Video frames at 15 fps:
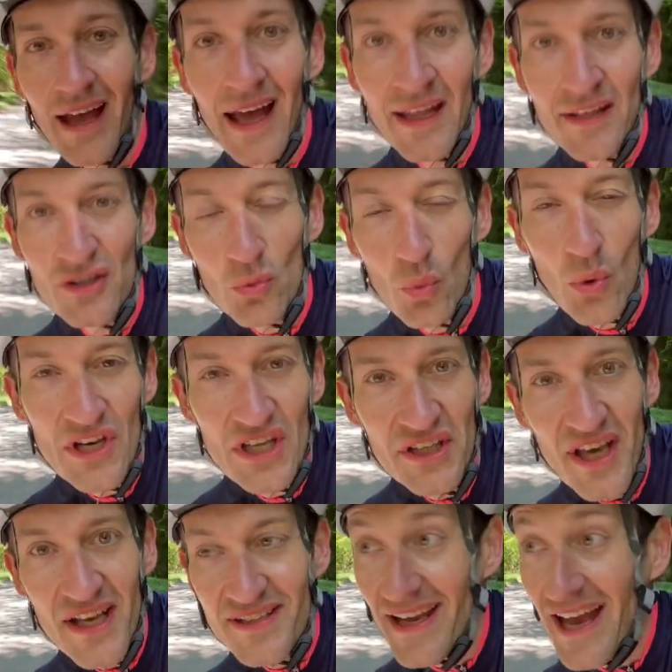And when you
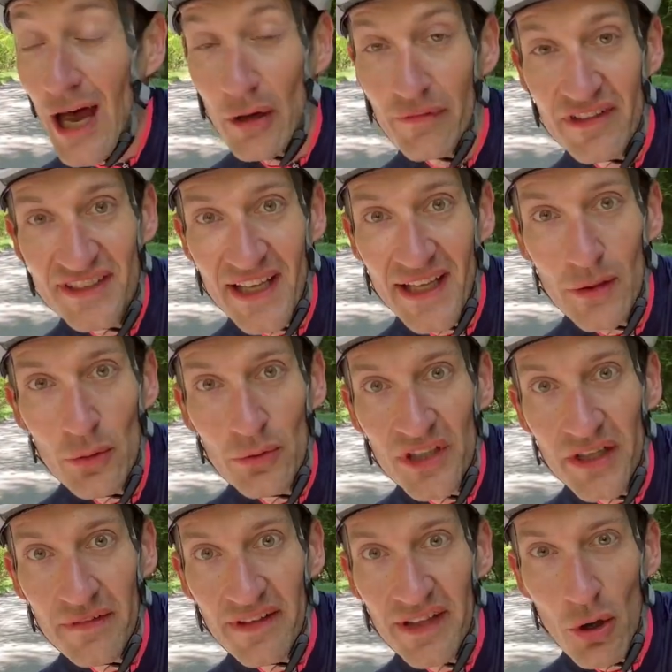get out of the saddle and
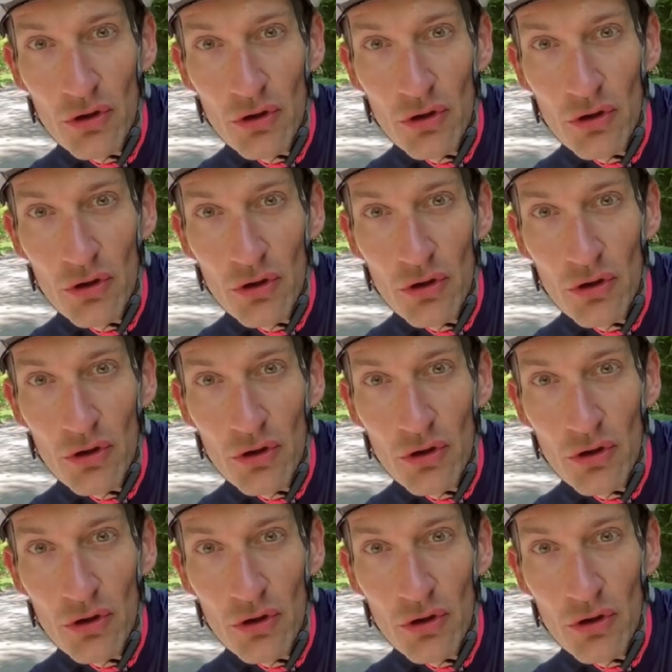give it the